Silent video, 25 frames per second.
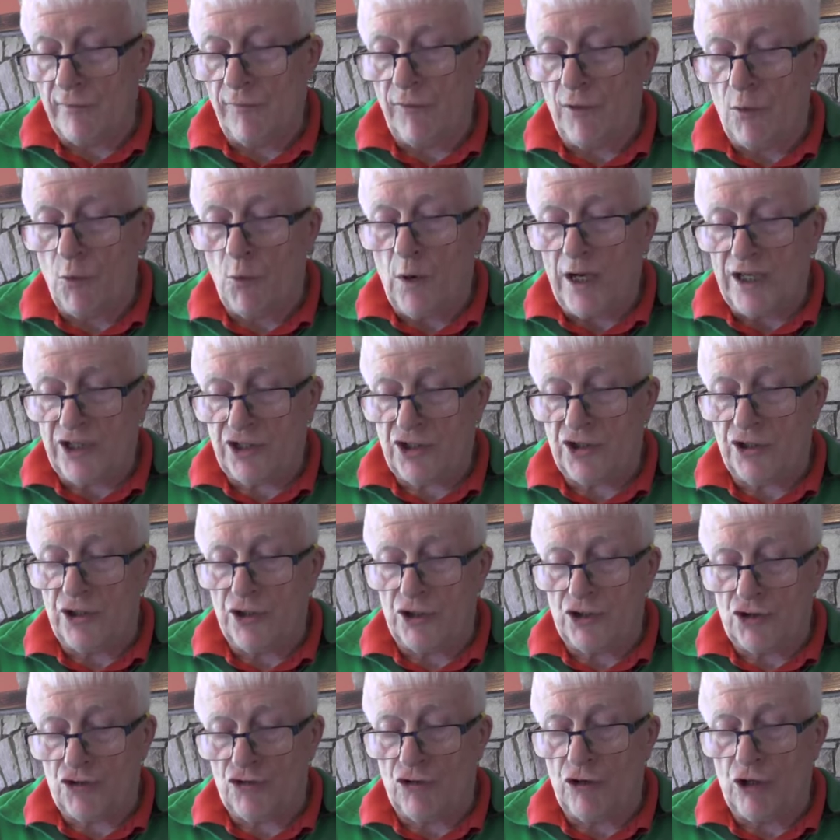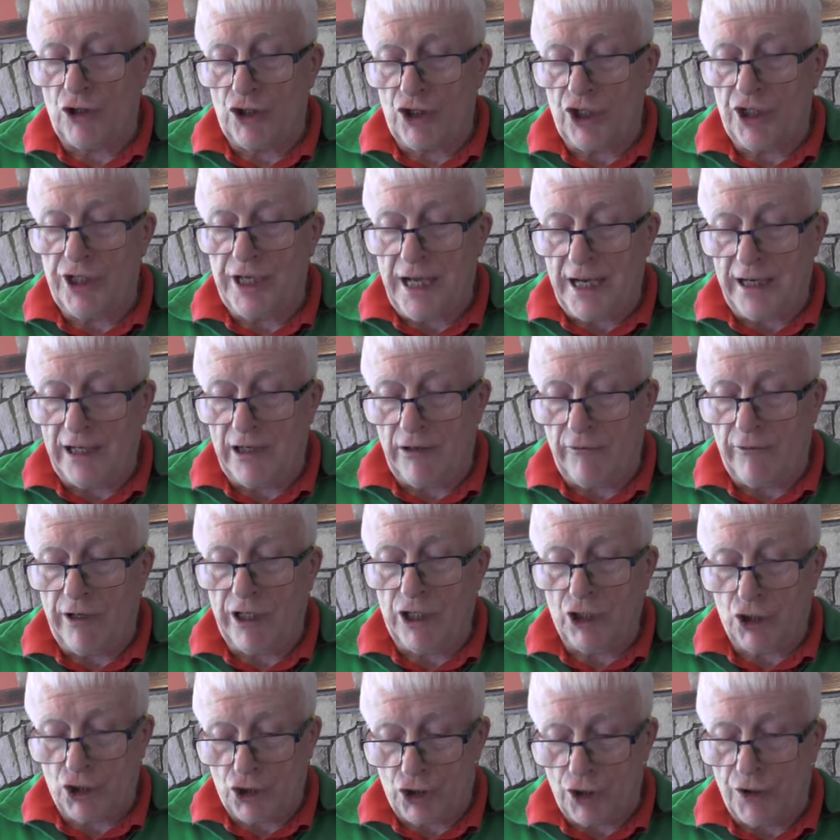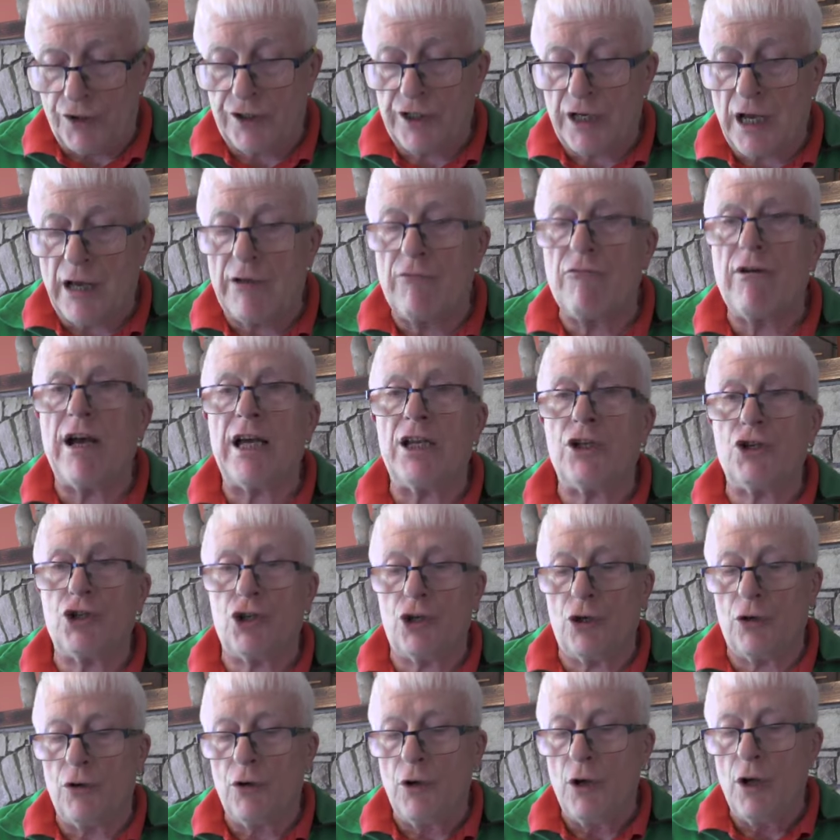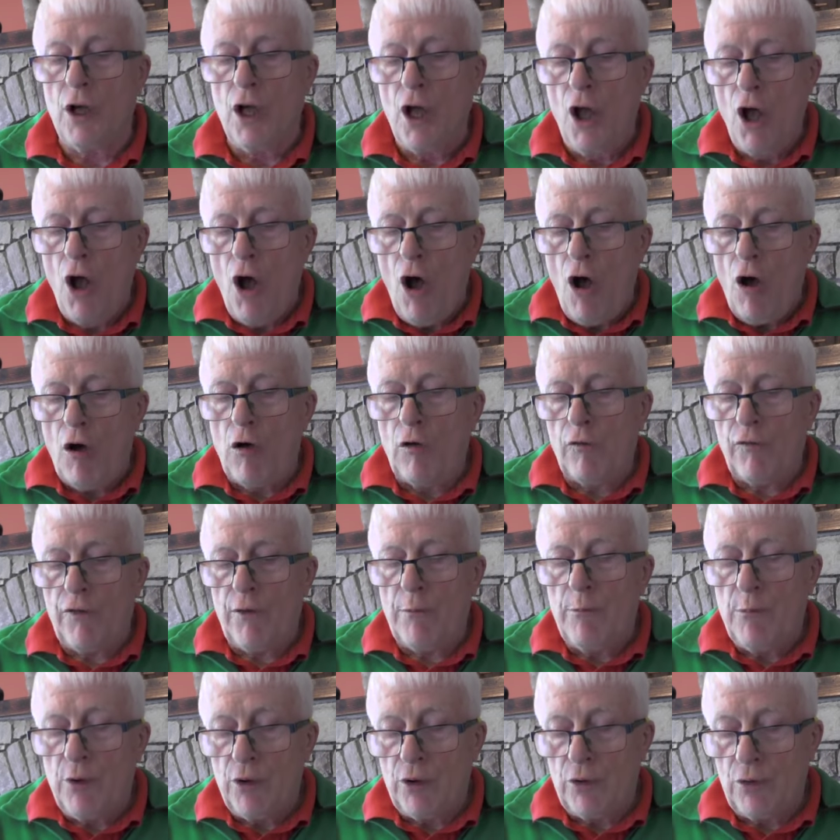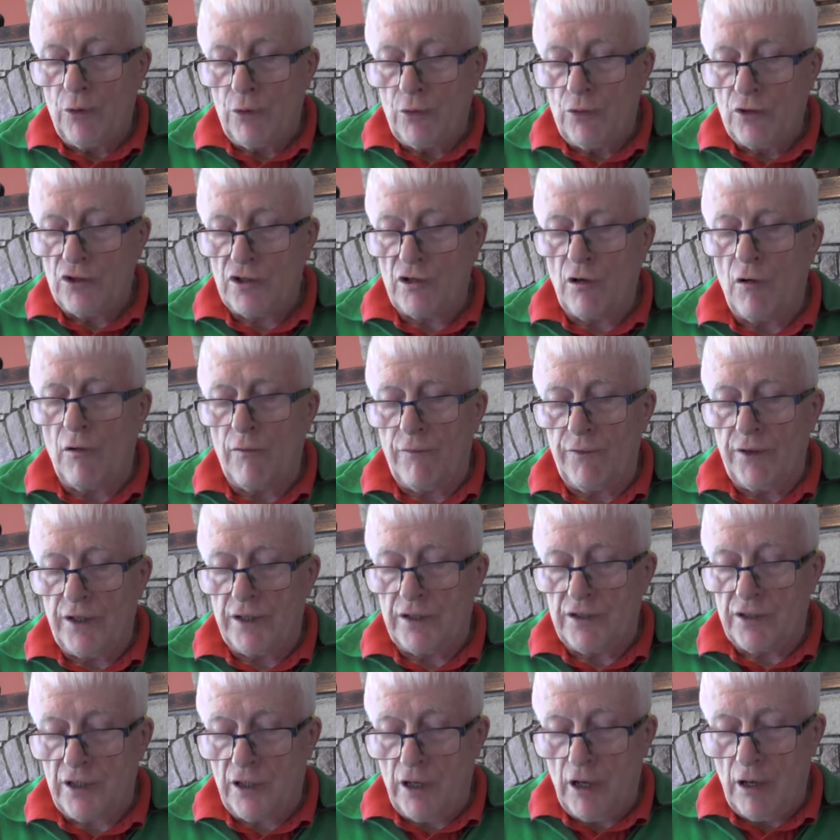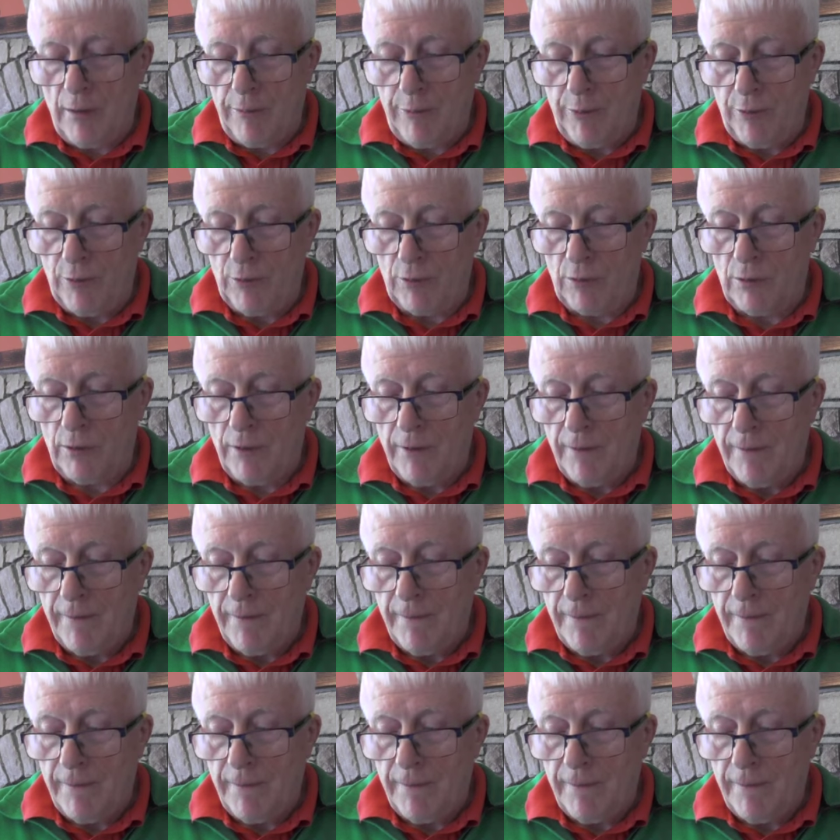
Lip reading: of the Western astrology declaration that I read you of the moons of this couple.